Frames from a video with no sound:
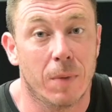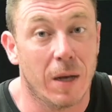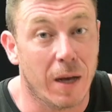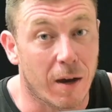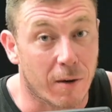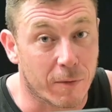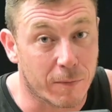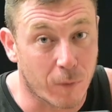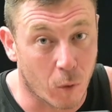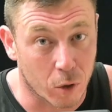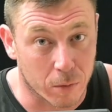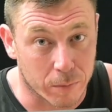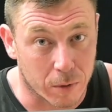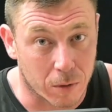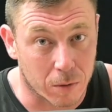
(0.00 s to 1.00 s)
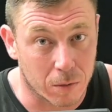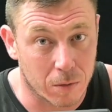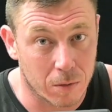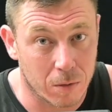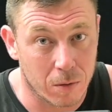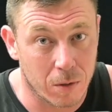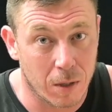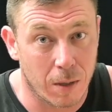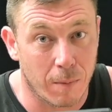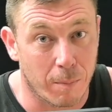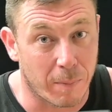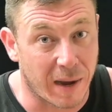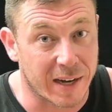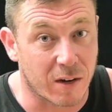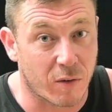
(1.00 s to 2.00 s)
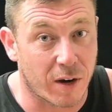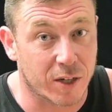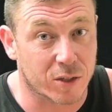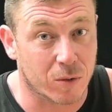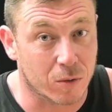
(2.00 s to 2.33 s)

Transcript: affordable, bidirectional